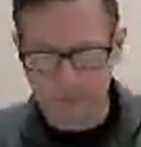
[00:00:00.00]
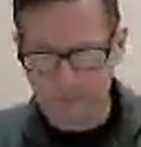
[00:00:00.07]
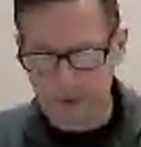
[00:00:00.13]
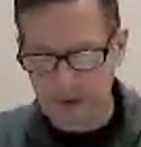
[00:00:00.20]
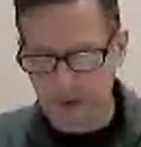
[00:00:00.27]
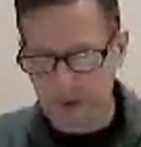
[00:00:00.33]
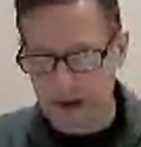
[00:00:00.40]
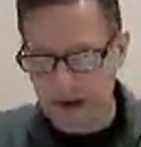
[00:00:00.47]

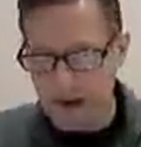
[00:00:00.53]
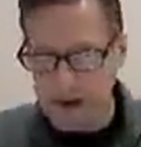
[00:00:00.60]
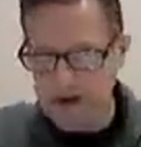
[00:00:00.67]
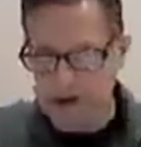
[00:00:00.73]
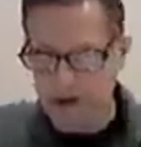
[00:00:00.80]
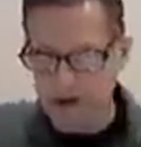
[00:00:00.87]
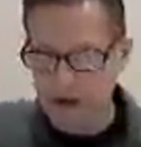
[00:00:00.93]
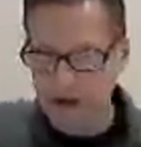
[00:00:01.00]
Okay,
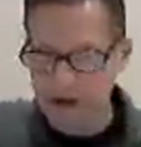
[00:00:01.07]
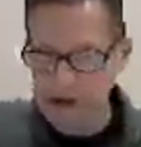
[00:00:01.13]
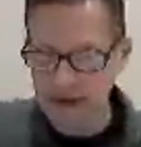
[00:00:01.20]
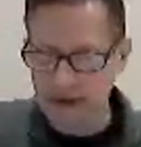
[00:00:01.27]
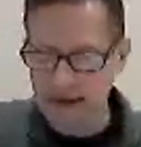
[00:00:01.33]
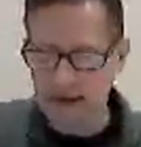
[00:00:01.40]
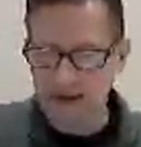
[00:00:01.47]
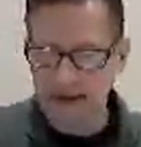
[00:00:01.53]
let's
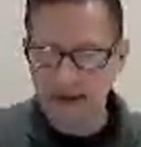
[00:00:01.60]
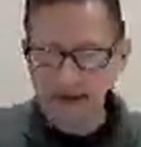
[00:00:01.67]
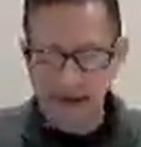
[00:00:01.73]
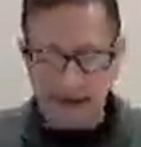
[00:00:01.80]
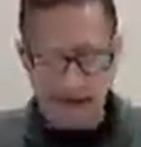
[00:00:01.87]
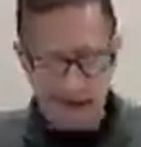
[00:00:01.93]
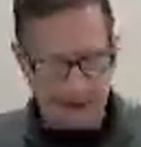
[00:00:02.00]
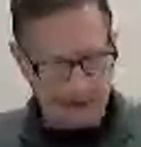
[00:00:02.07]
see.
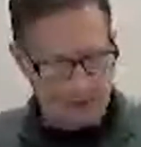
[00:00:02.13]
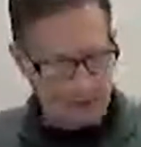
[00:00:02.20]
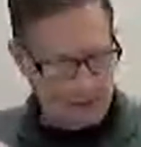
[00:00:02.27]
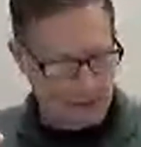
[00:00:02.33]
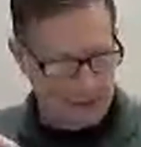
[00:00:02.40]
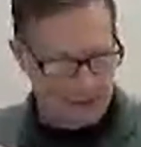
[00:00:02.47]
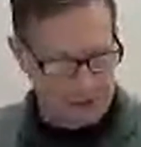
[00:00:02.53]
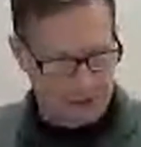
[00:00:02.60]
Oh, I'm sorry,
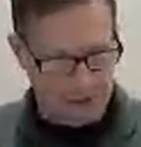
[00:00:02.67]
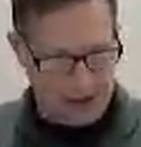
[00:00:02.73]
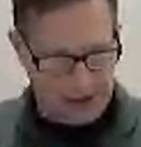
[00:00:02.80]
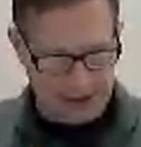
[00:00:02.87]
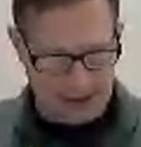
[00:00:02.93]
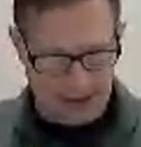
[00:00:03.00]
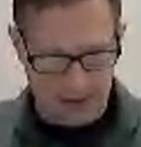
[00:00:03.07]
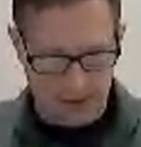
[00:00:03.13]
there was a
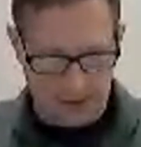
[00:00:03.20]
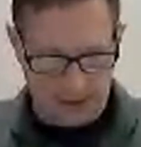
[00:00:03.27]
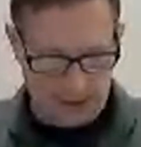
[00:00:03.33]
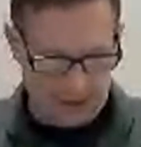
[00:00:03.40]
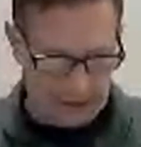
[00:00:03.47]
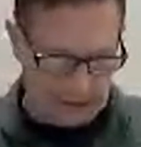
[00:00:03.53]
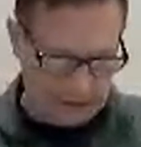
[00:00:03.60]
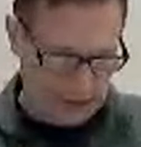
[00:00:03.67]
vaccine
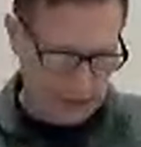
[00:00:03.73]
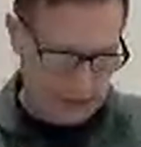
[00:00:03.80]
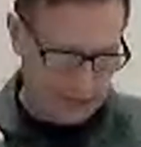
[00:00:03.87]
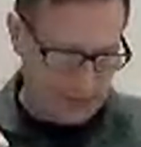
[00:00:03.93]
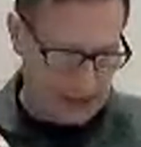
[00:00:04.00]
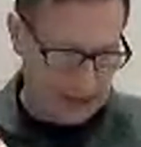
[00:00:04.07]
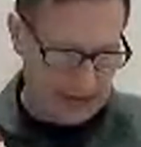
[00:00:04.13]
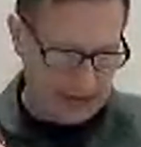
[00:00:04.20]
question. I got to jump
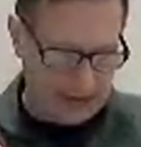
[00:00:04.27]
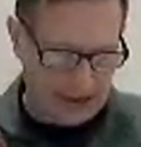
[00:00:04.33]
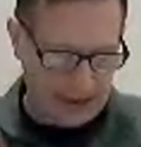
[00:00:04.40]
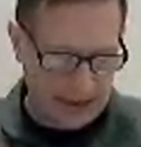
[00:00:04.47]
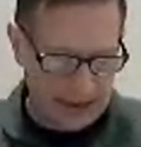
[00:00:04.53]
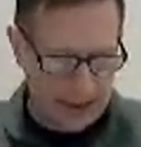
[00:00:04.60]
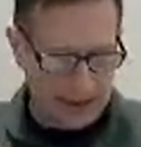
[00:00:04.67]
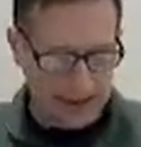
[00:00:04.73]
back to
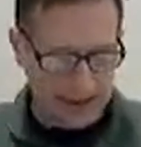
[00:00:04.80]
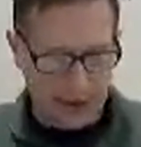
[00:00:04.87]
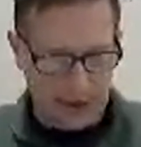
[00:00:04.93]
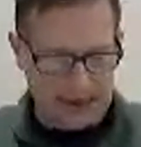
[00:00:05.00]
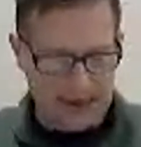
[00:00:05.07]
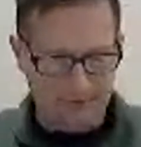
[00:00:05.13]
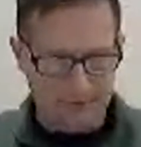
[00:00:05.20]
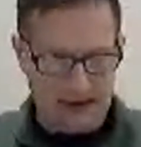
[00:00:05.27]
that. If we
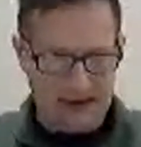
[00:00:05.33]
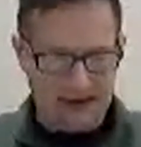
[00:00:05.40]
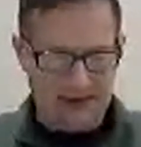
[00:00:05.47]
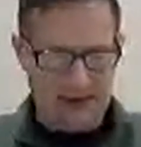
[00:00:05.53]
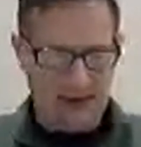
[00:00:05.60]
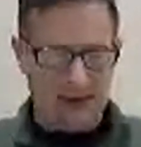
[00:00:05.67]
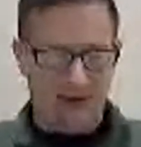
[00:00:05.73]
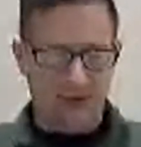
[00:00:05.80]
get the
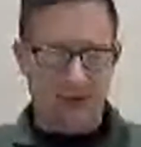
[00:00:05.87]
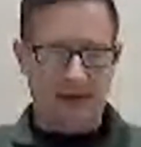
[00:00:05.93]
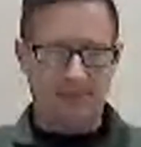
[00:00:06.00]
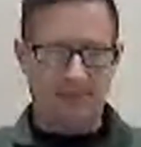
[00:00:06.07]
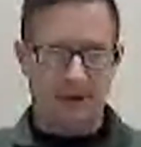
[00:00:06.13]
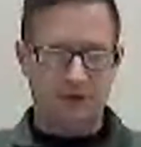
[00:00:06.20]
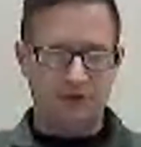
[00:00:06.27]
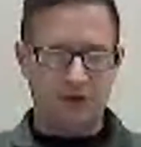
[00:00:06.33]
vaccine, are we able
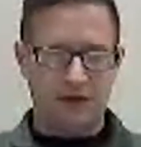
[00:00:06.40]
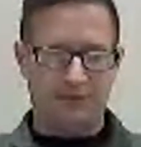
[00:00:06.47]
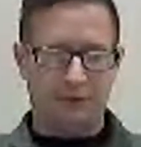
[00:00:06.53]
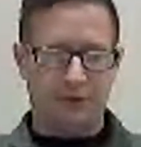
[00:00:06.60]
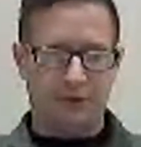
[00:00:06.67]
to travel